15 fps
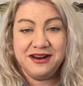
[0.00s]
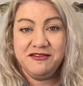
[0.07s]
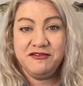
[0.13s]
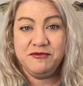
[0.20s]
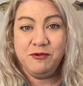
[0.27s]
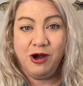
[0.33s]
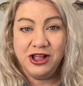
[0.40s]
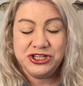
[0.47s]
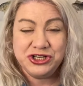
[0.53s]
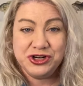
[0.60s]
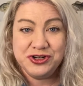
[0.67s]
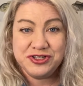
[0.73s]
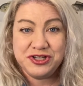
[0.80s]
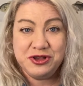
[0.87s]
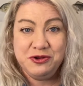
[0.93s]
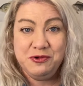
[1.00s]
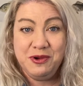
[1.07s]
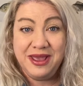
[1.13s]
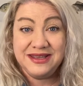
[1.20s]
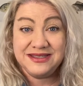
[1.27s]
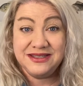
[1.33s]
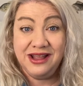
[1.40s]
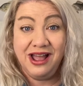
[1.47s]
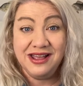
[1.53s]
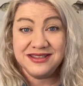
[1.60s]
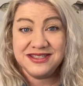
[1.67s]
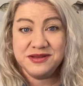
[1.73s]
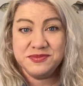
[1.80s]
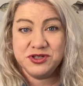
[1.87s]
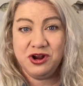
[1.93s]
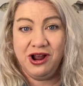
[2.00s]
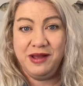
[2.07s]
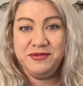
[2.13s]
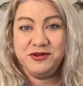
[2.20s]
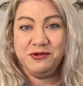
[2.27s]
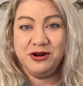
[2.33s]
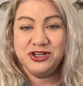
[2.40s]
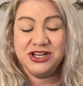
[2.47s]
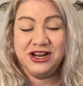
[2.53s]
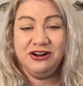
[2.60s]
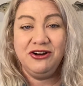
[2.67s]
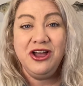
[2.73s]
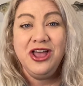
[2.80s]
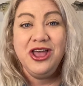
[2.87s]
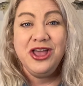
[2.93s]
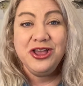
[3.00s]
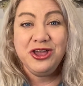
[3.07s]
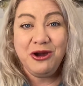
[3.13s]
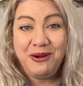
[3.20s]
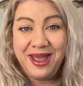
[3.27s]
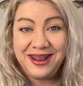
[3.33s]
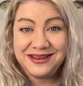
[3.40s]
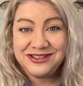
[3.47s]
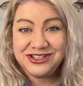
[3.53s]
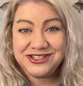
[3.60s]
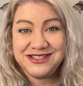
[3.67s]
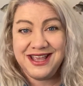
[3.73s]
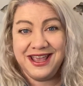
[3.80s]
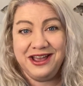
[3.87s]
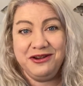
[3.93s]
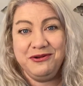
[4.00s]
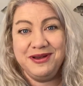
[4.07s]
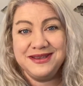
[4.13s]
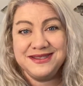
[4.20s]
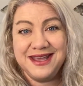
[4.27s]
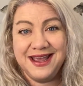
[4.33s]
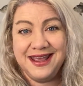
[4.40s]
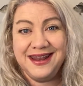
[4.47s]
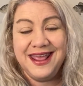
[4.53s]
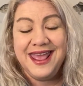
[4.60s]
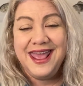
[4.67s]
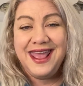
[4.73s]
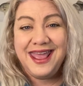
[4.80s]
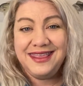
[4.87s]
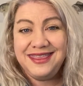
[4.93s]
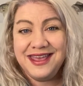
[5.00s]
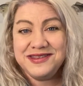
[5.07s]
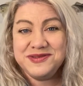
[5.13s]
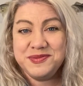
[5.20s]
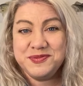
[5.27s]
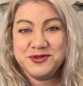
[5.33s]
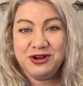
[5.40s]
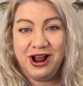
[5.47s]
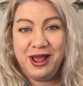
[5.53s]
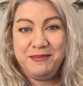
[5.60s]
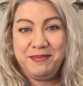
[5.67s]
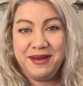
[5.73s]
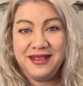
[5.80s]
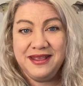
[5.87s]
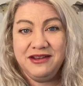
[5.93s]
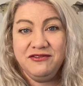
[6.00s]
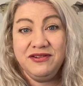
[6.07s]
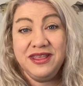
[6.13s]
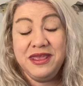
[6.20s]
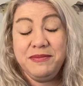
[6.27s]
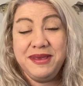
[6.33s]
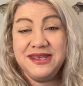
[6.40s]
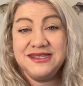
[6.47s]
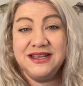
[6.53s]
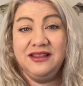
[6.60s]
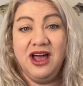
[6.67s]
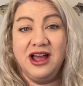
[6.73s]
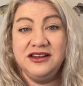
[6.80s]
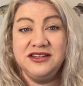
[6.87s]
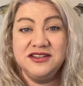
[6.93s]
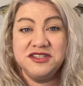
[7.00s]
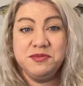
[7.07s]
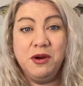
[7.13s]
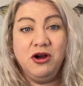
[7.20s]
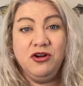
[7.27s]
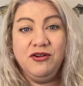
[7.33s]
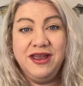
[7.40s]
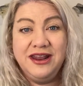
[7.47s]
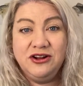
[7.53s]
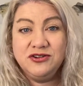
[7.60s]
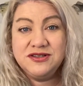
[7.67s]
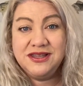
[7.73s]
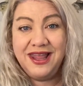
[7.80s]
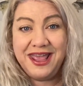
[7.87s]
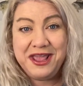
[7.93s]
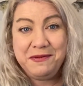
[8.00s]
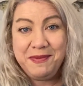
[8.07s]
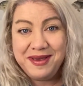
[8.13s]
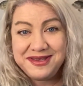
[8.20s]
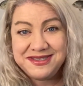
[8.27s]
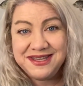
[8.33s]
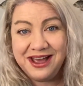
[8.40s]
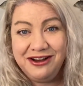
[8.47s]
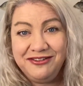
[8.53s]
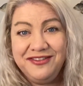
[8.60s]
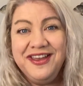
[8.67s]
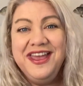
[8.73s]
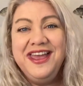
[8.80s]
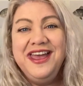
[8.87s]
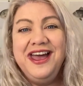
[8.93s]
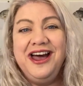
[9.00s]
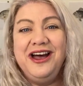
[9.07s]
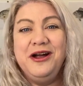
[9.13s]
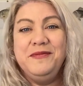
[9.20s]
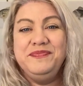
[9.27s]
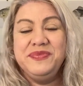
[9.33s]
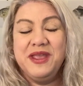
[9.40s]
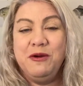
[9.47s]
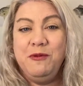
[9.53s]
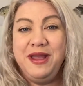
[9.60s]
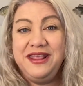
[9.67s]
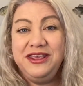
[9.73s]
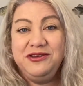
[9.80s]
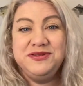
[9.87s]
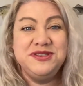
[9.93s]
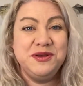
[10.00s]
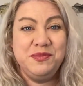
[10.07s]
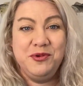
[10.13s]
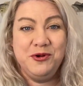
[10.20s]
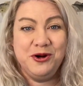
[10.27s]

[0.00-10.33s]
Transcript: of watchers who is not subscribed to our channel, go ahead and just take a quick second, hit that subscribe button. It really means a lot to small creators like myself when you support